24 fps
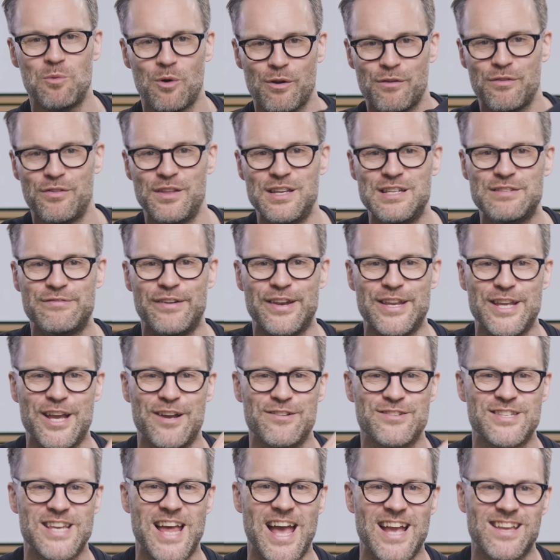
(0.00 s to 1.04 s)
one of these
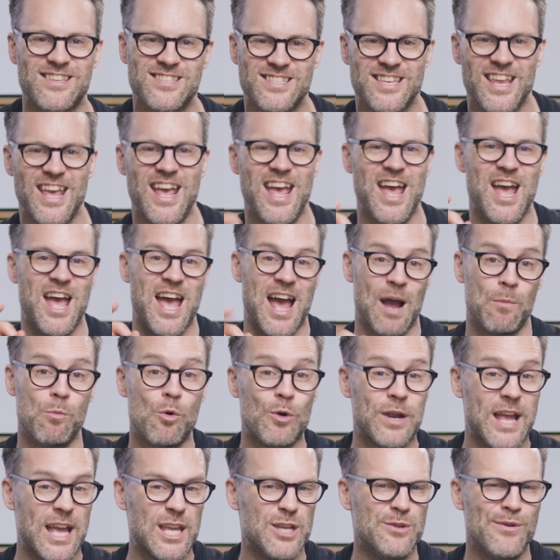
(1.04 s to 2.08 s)
videos next and
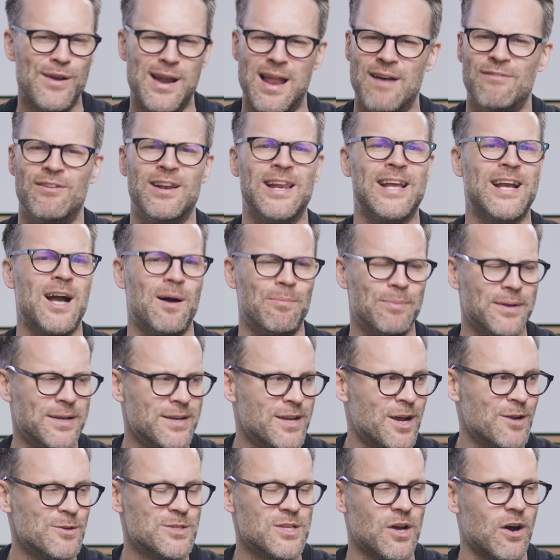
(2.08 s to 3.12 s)
we'll get you leveling up in
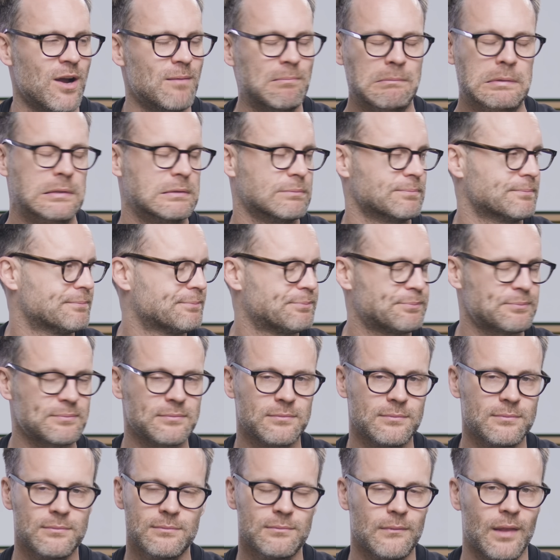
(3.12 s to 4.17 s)
no time.
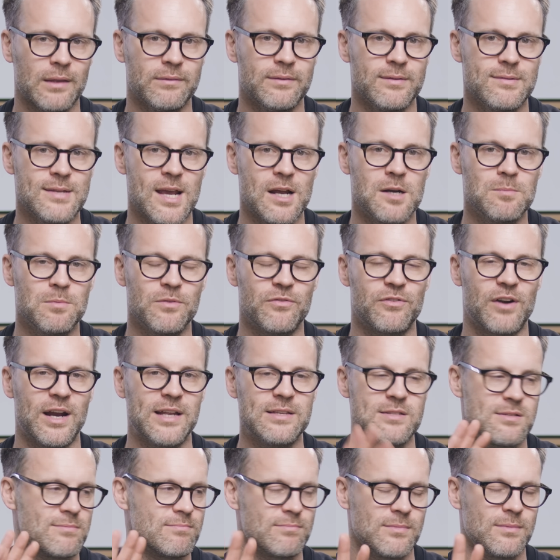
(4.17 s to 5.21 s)
It's a terrible
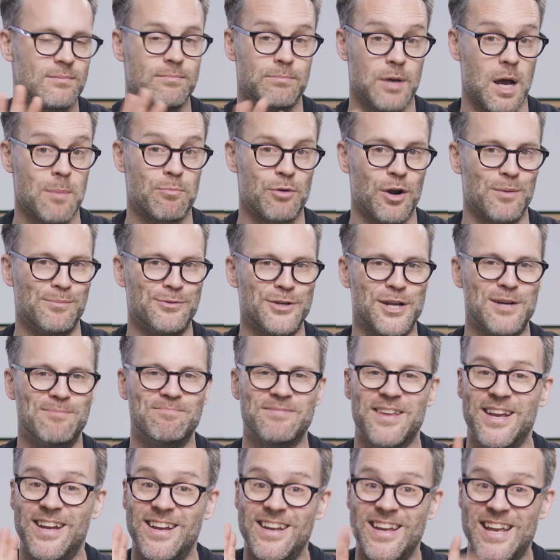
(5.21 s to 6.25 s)
phrase, but appropriate.
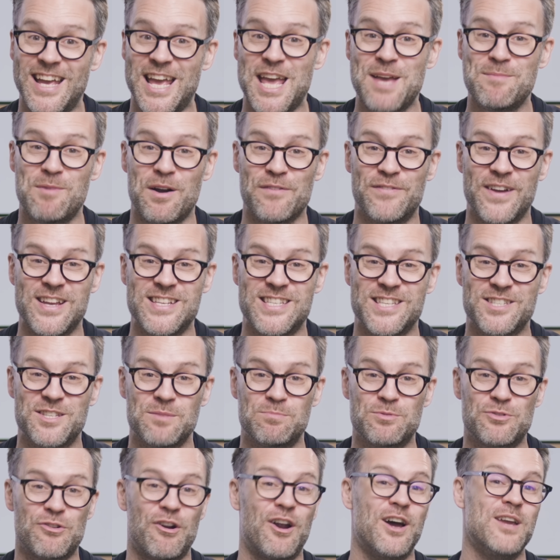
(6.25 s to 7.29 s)
Hit my face to
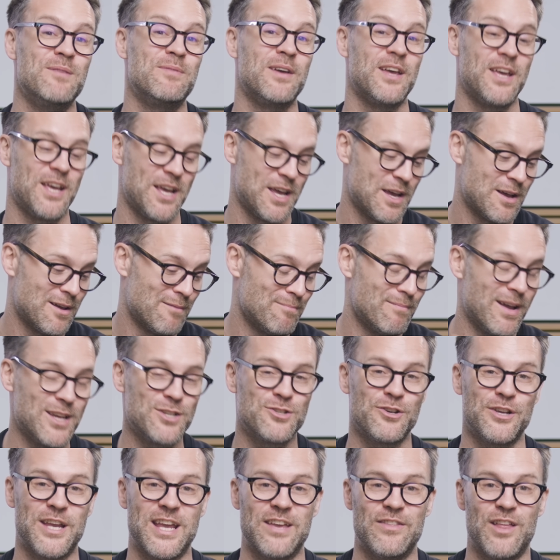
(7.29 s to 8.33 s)
subscribe. Make
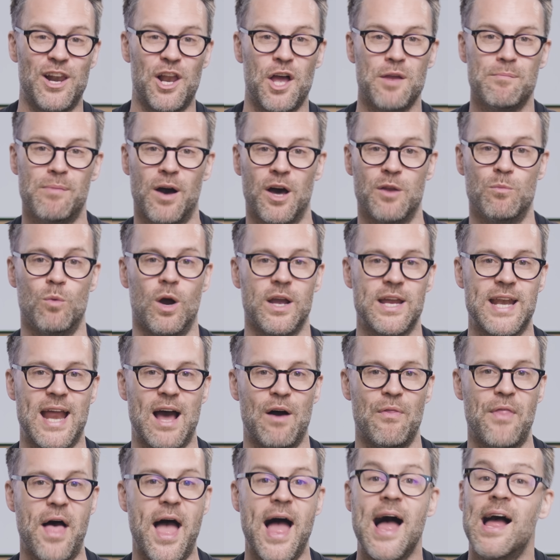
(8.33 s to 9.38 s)
sure you hit the like button while you're
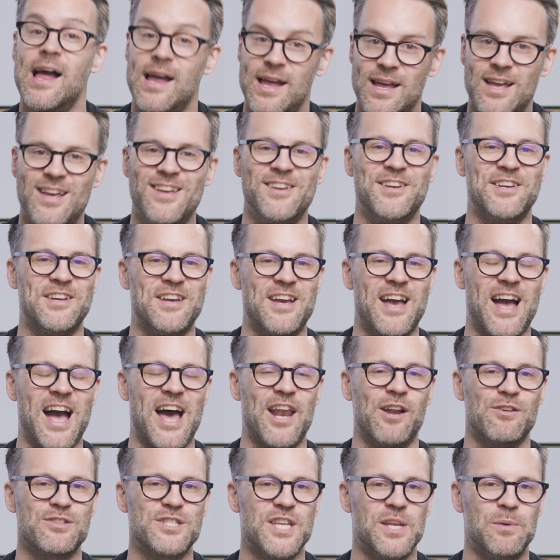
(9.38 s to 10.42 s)
down there.
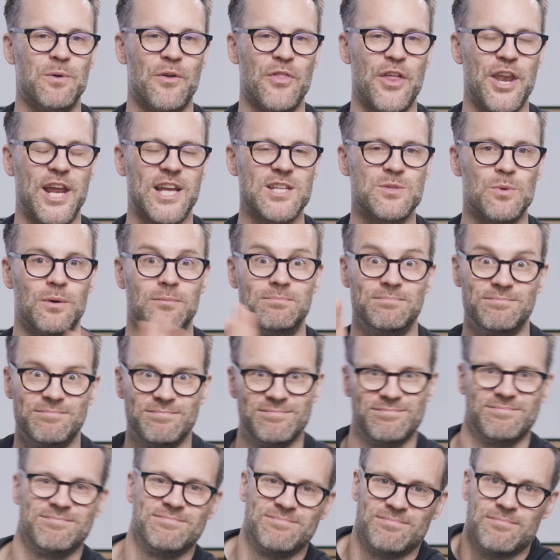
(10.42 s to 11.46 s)
And I'll see you on the next one.
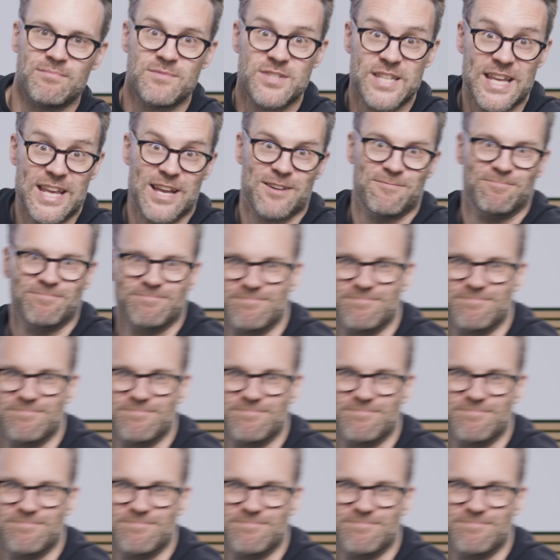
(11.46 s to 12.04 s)
See ya.